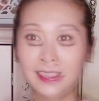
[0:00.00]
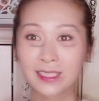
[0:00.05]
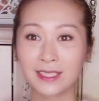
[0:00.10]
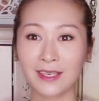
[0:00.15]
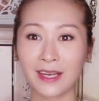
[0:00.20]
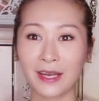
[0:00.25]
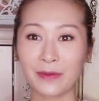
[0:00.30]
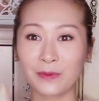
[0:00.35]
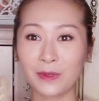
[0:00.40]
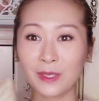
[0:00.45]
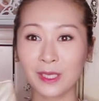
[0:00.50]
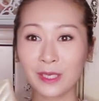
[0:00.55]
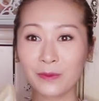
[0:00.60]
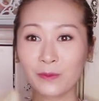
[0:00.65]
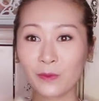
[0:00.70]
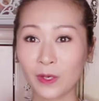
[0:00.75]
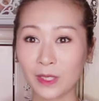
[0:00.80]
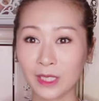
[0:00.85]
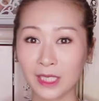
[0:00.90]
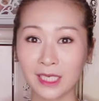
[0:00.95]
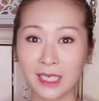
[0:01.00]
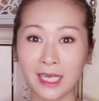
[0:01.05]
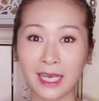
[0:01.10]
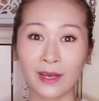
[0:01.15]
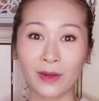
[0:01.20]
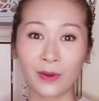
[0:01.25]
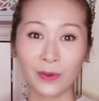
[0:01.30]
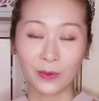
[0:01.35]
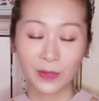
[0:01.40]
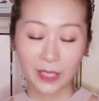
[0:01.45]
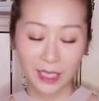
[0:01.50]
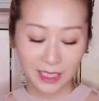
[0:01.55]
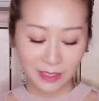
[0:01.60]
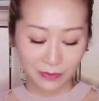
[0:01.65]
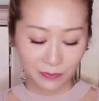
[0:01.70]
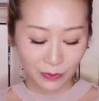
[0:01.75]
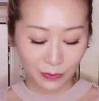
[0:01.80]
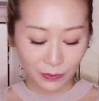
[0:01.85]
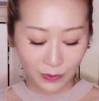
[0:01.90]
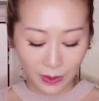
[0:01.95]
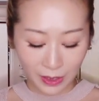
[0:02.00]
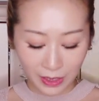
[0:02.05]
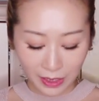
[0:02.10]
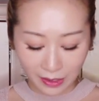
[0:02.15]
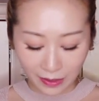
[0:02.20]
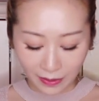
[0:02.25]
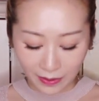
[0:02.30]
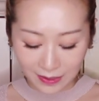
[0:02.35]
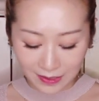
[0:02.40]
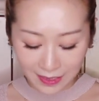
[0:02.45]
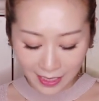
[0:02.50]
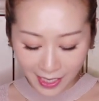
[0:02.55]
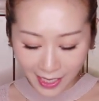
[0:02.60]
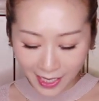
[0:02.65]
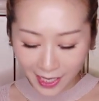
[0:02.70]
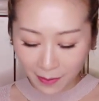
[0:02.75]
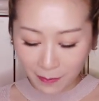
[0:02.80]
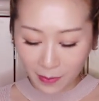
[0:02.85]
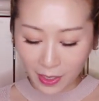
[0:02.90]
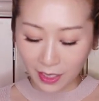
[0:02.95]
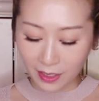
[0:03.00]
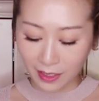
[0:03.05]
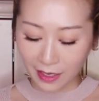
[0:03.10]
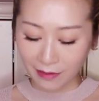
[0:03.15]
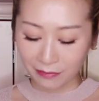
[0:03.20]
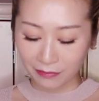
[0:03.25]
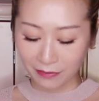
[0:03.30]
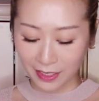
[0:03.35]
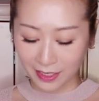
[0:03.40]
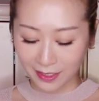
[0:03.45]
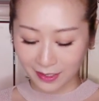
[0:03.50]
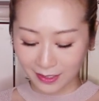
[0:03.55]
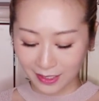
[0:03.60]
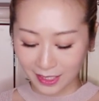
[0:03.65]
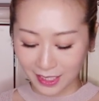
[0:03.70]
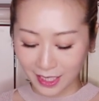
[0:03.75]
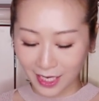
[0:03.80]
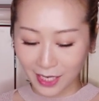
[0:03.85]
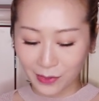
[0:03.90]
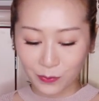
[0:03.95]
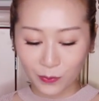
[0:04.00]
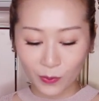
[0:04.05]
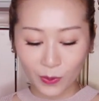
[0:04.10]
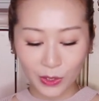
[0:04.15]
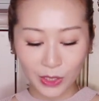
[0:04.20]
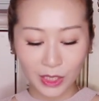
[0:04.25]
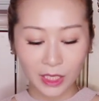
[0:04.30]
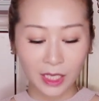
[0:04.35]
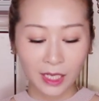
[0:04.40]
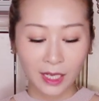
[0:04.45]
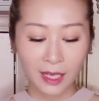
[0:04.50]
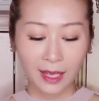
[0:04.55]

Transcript: So I really wanted an O case for a really long time and I finally got one.